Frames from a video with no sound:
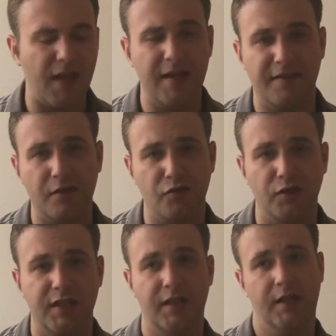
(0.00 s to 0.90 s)
And
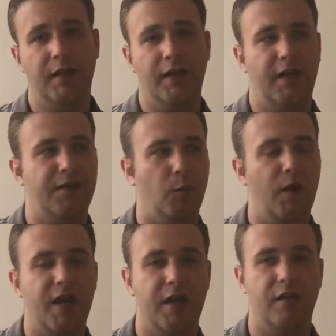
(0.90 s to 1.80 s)
essentially, it's a
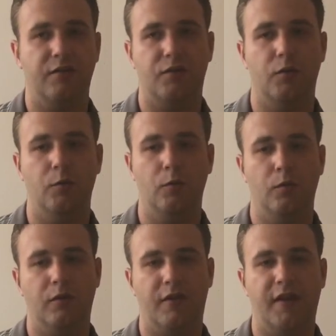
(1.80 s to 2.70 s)
way
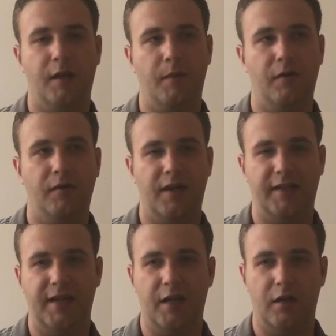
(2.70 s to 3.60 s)
to think about
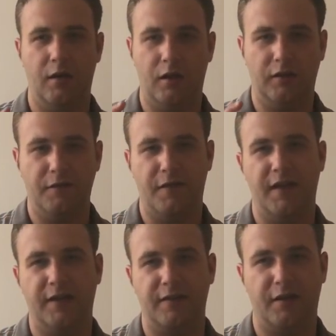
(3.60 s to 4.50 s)
and get all of the
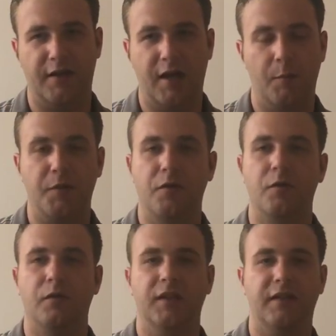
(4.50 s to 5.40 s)
things that are going to help
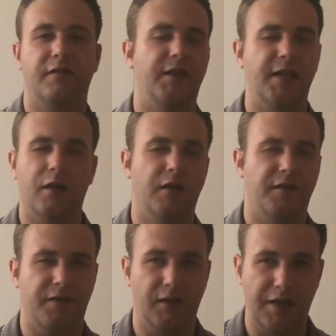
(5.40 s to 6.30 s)
you live, and he
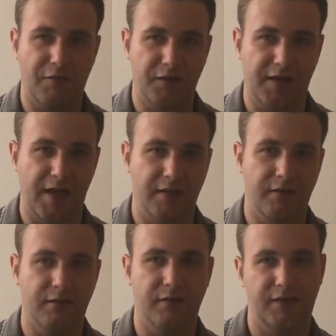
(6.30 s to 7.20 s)
calls it the level
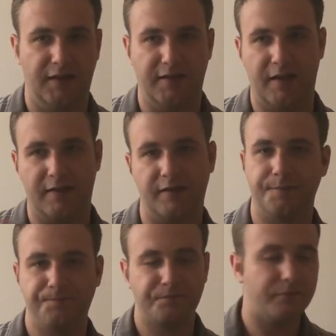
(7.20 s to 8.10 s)
10 success
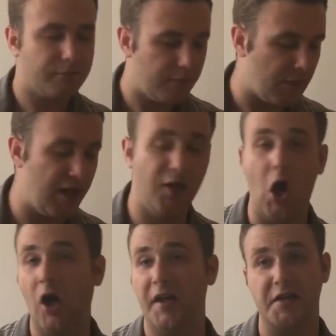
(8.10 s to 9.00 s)
in
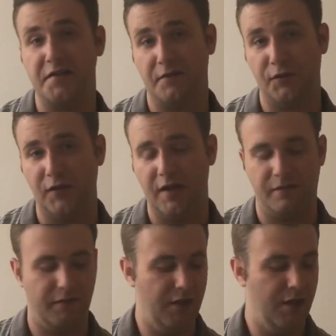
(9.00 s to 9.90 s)
all areas of your life,